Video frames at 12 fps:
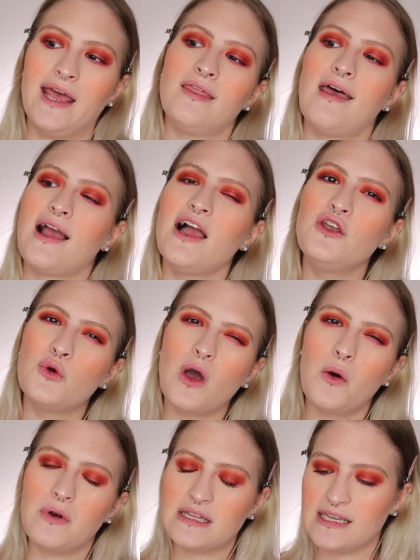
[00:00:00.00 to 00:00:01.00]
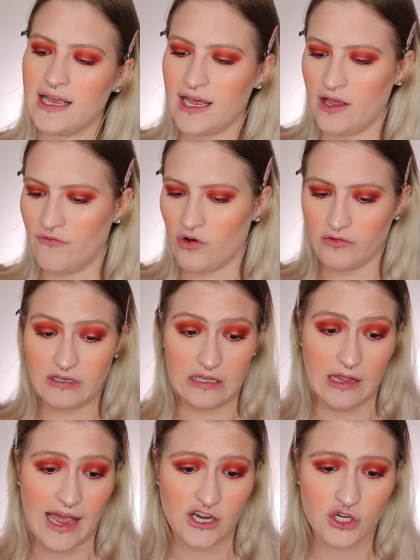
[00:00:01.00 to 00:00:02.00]
and like I knew I wanted to get involved
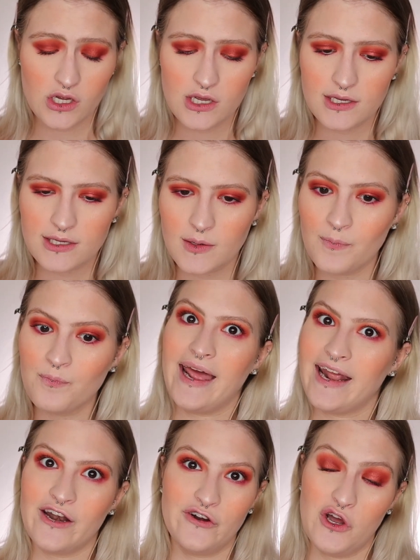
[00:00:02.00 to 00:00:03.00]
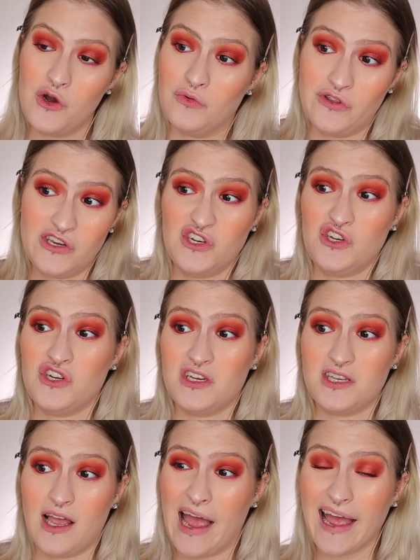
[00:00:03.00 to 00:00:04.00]
in lashes, and I don't know, these
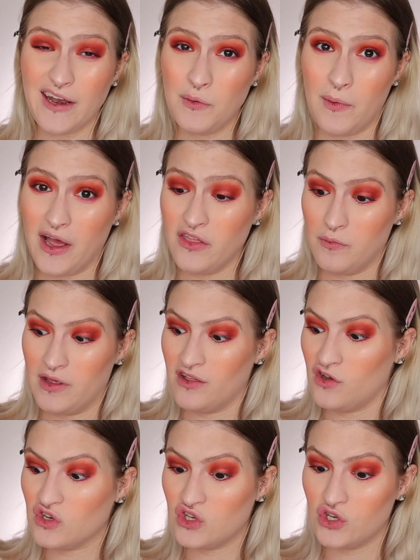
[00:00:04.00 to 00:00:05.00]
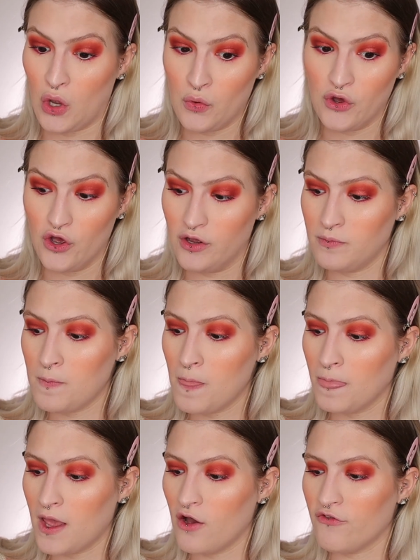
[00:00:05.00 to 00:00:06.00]
just, I had to buy them. They looked so good.
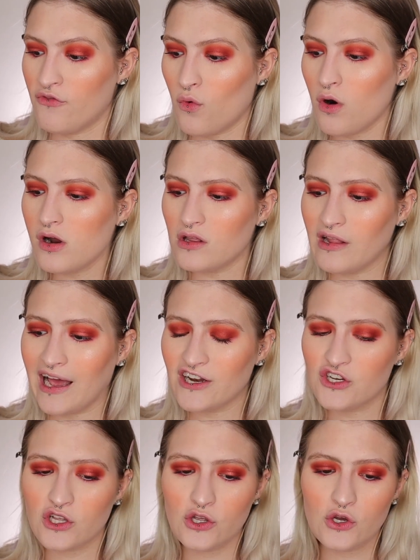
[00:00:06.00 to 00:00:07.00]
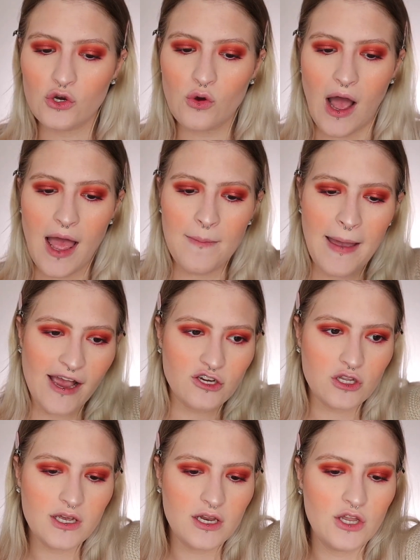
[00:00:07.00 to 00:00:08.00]
For lash glue, I'm
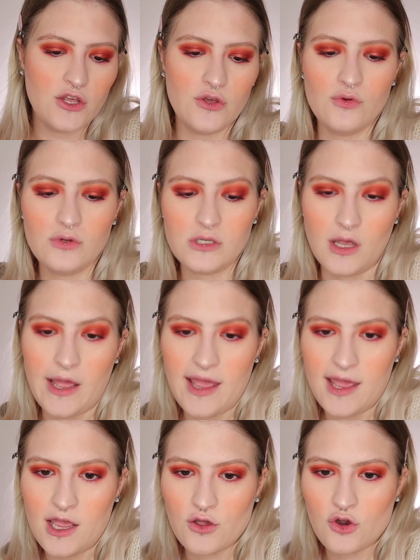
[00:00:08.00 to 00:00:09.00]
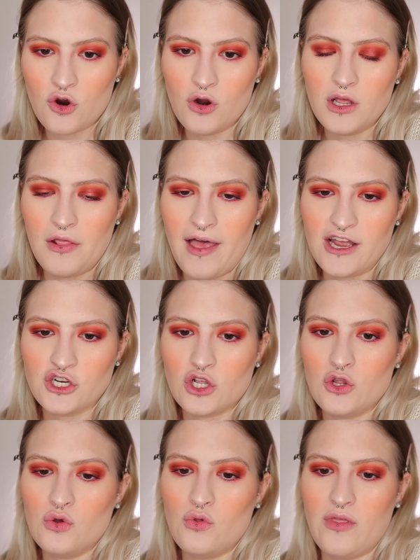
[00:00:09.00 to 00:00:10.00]
actually going to use a current lash
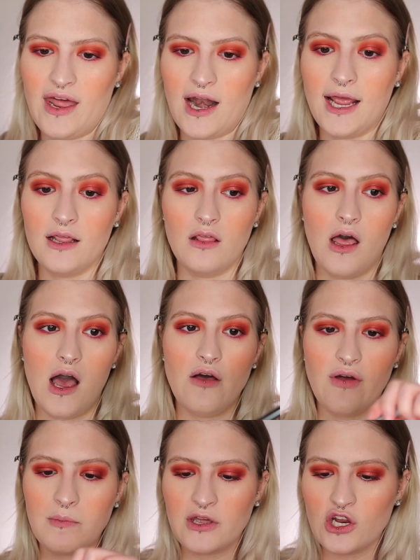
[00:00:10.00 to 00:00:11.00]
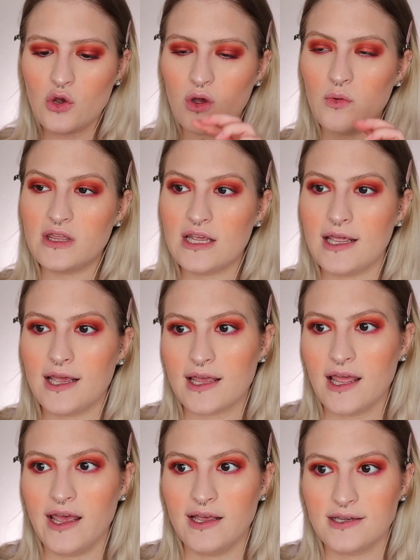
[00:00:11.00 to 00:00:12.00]
glue that I love. I'm going to go in with the
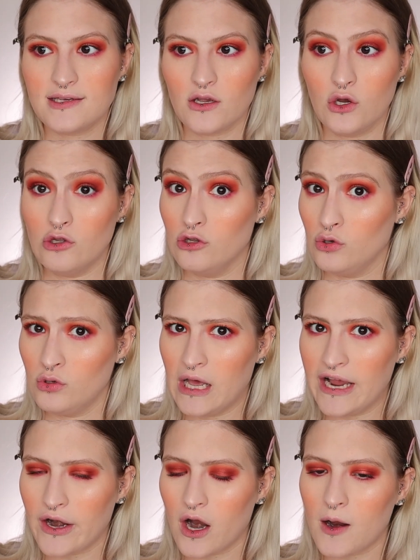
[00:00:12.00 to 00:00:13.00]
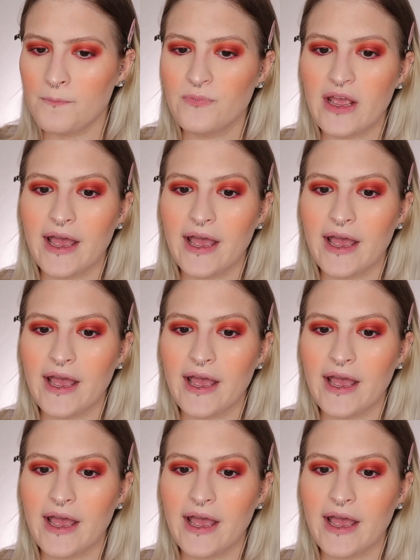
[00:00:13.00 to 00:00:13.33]
Kiss glue liner.